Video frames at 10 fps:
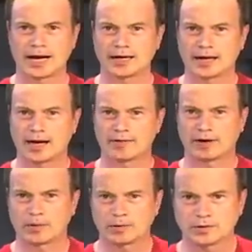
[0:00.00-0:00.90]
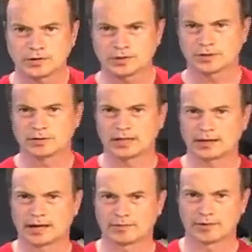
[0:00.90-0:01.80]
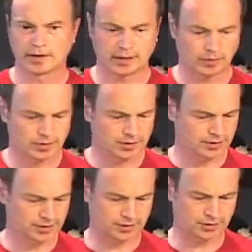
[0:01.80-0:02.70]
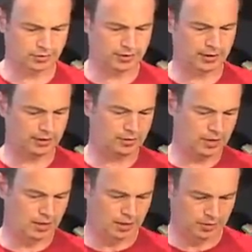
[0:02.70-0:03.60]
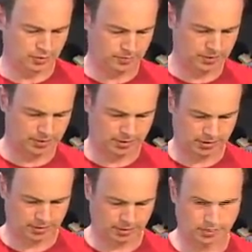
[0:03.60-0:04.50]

8.5 hours or so, 8.5, 9 hours. It's 6:30 now, so I'm just going to take the